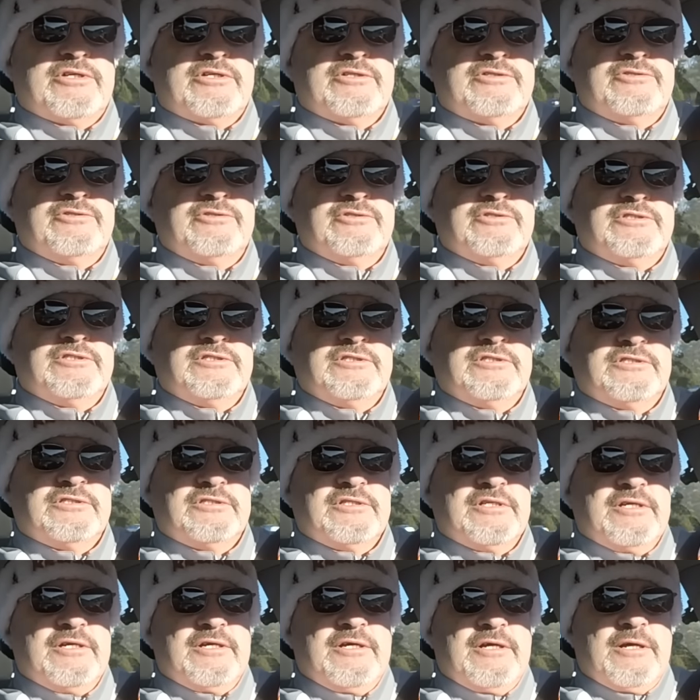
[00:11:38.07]
Jar
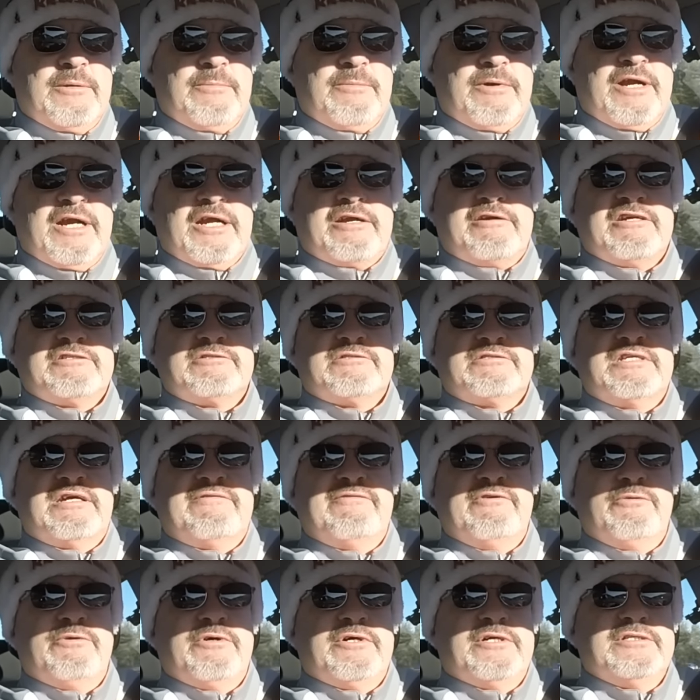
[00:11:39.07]
Tuesdays. Merry Christmas,
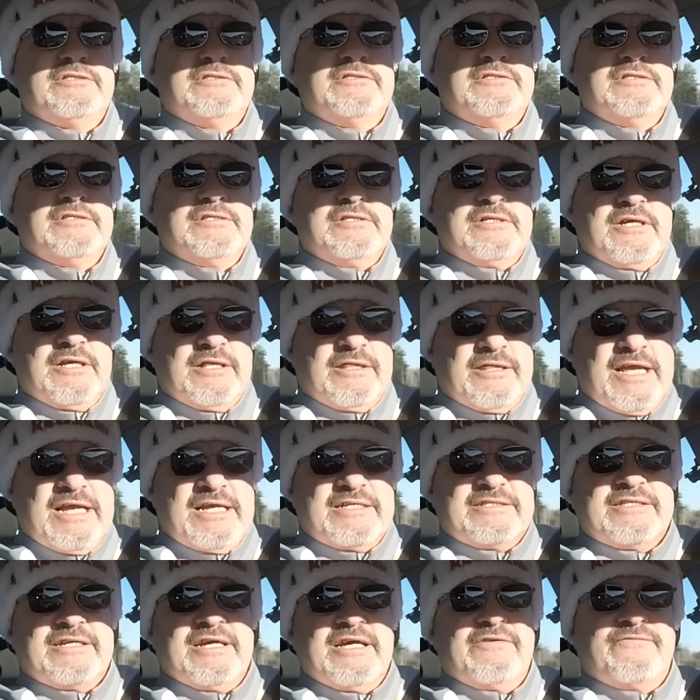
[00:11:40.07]
everyone.
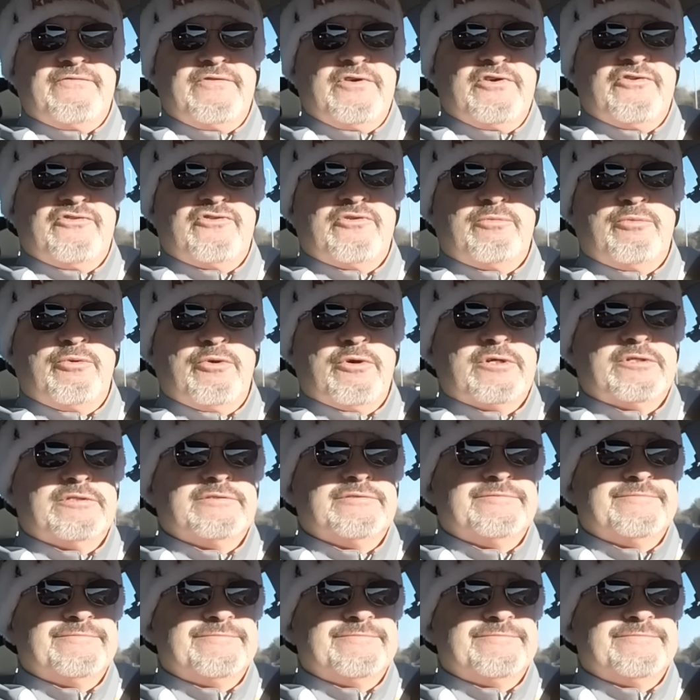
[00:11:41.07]
Thanks again for your support.